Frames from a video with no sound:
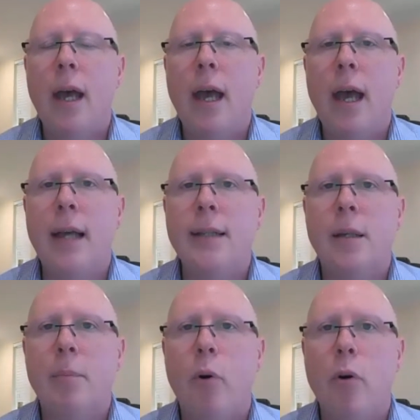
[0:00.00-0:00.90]
It's
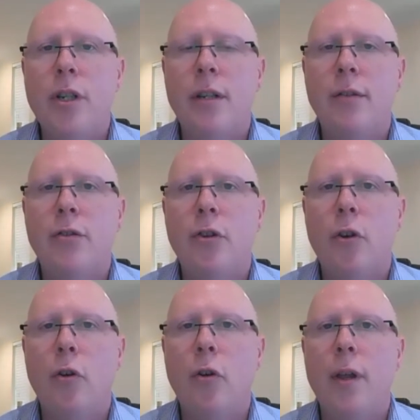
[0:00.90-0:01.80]
important
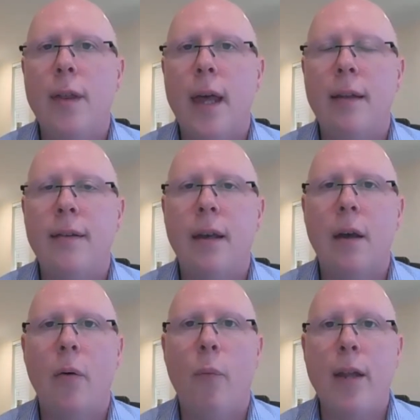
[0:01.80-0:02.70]
too that
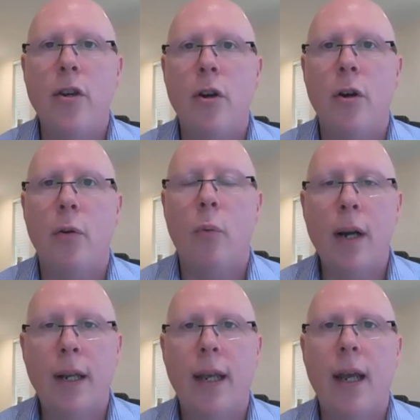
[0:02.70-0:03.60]
when you're
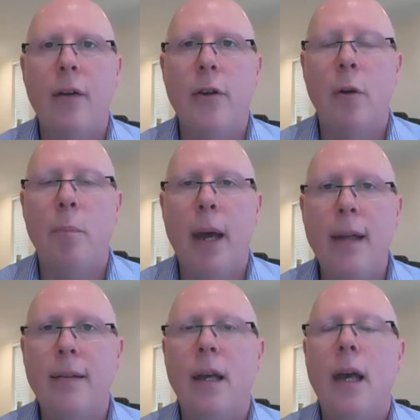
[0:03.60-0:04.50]
working out your bid